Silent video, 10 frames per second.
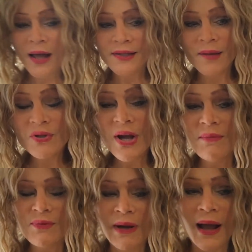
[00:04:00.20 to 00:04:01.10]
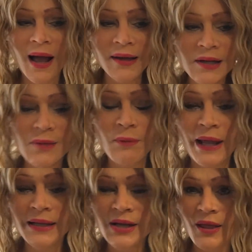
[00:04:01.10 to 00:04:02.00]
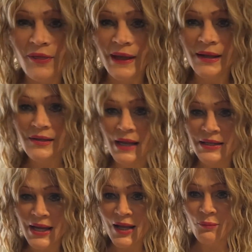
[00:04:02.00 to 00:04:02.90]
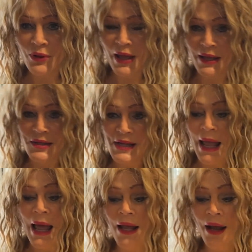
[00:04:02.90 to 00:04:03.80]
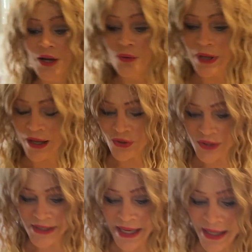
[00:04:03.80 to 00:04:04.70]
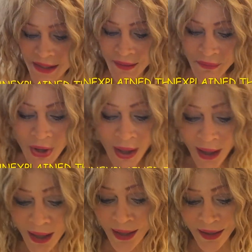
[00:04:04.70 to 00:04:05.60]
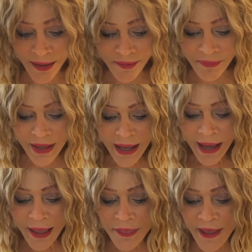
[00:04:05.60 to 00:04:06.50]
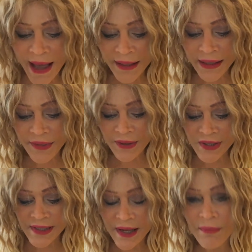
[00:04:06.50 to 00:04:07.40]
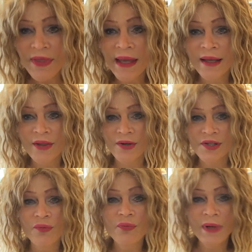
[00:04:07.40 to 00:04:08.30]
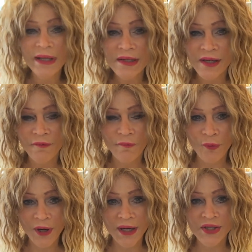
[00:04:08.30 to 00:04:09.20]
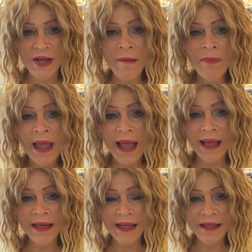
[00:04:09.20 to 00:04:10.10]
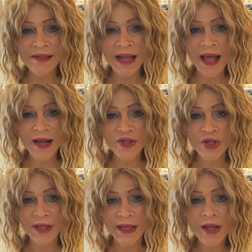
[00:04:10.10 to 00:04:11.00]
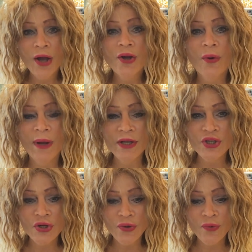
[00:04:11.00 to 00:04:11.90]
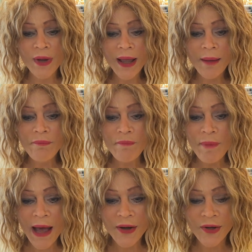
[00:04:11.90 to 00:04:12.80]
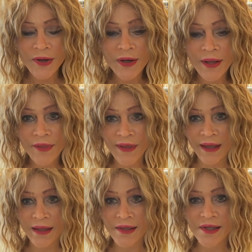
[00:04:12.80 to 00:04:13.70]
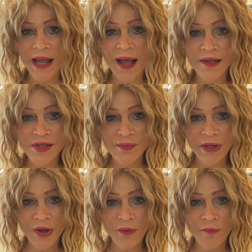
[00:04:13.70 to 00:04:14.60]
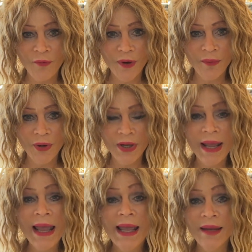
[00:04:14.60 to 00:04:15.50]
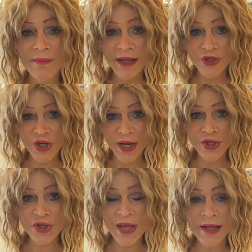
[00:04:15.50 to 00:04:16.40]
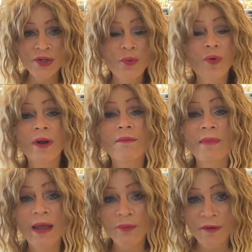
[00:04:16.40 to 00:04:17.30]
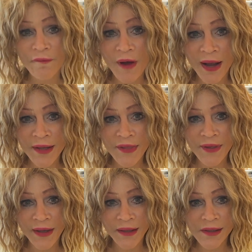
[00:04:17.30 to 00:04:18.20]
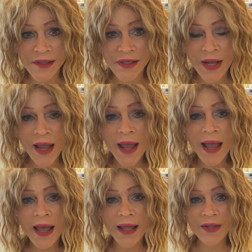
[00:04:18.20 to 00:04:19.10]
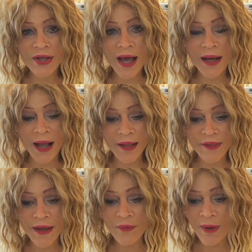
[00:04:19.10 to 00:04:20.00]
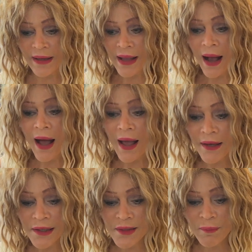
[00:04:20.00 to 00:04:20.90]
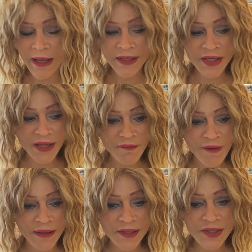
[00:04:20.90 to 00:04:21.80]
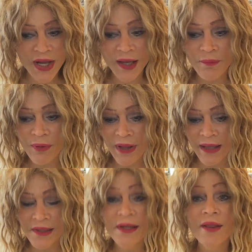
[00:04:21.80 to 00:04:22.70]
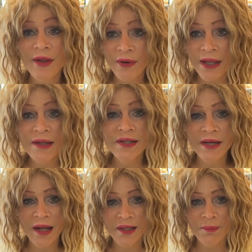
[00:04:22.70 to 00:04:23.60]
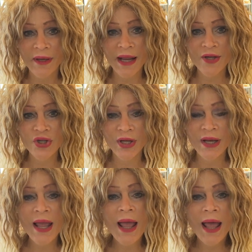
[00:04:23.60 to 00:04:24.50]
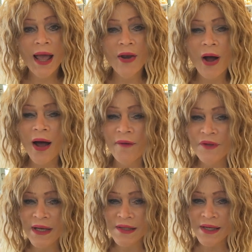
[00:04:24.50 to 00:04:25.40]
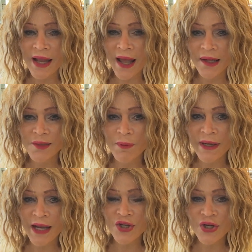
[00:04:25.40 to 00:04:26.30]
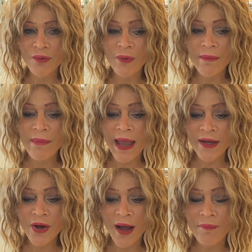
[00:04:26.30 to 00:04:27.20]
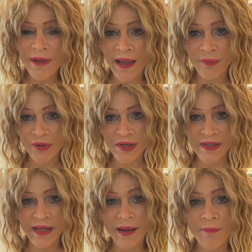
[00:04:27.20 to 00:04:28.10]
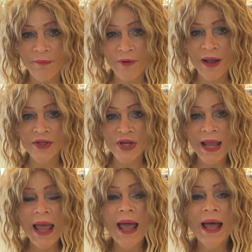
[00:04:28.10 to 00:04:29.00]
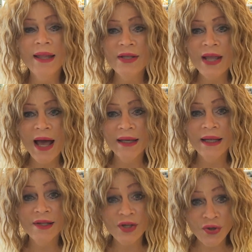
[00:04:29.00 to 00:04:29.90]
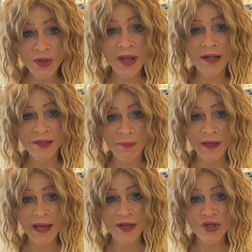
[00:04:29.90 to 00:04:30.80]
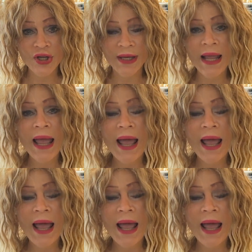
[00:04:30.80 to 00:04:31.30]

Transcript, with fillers: Sometimes when unexplained things take place and I don't understand them, um, that there's something, there's a reason for it, and it's actually going to better things as we go forward. It may change things or it may refine things. And yet, I think when unexplained events take place, there is an explanation. And often it's an explanation we may not be able to see up front. And yet, it's a good explanation.